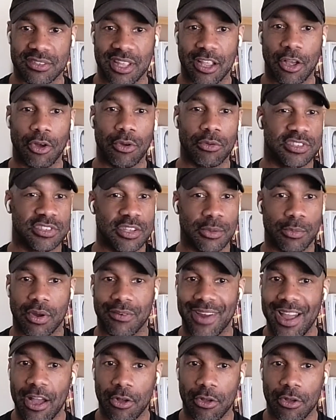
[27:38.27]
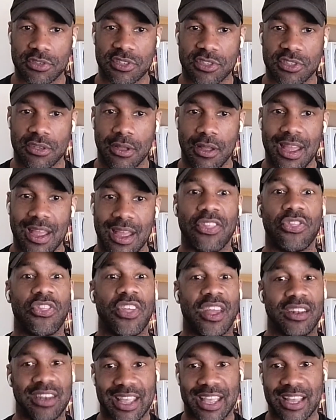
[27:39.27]
they go somewhere else and
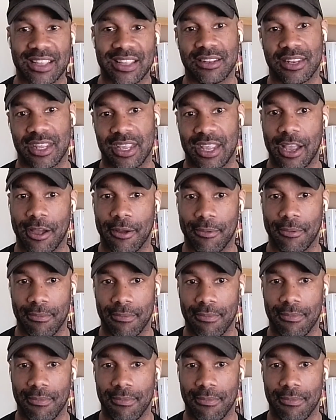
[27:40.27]
then they get the DM.